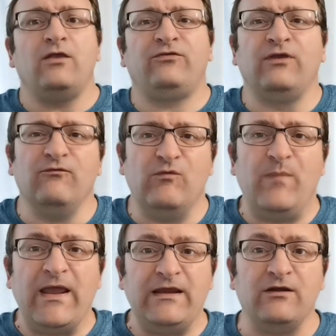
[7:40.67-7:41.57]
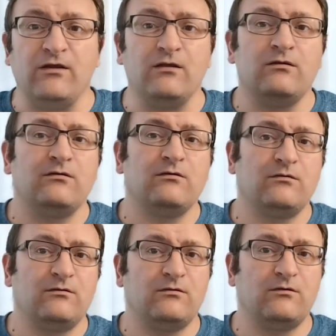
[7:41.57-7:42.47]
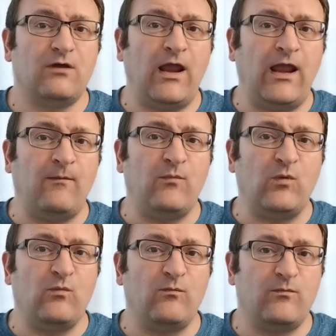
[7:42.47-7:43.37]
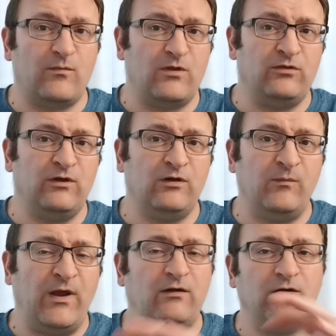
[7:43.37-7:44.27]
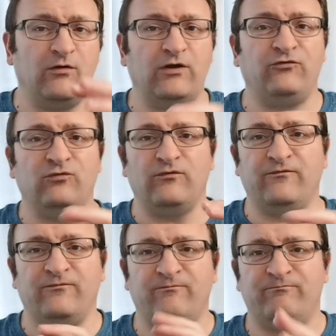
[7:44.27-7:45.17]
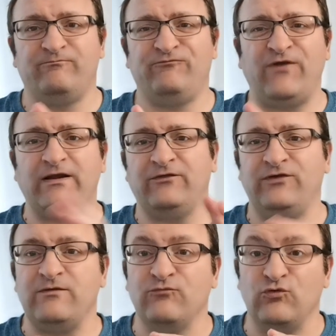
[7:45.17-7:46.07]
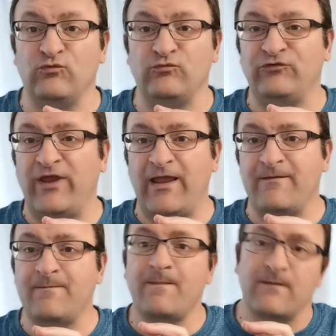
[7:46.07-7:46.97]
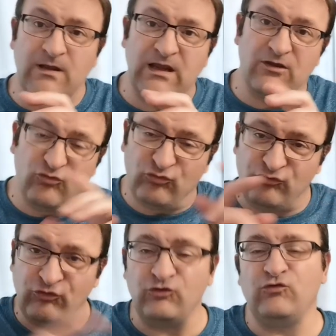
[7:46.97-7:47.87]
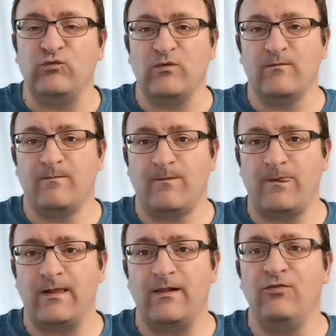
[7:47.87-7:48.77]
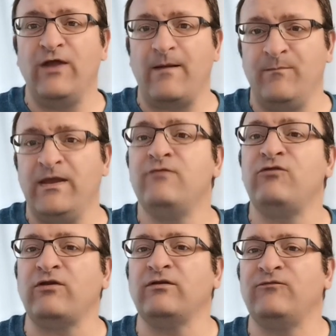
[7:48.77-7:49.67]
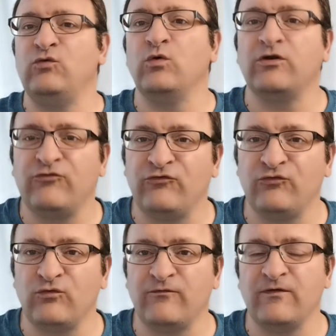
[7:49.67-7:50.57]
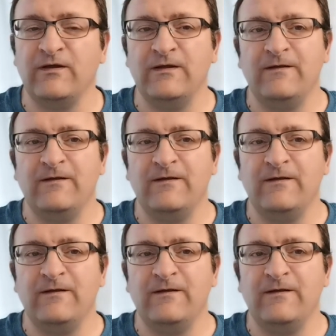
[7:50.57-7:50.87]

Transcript: Silver Bayonet, um, the Napoleonic sort of fantasy rule set to that period. If you wanted to sort of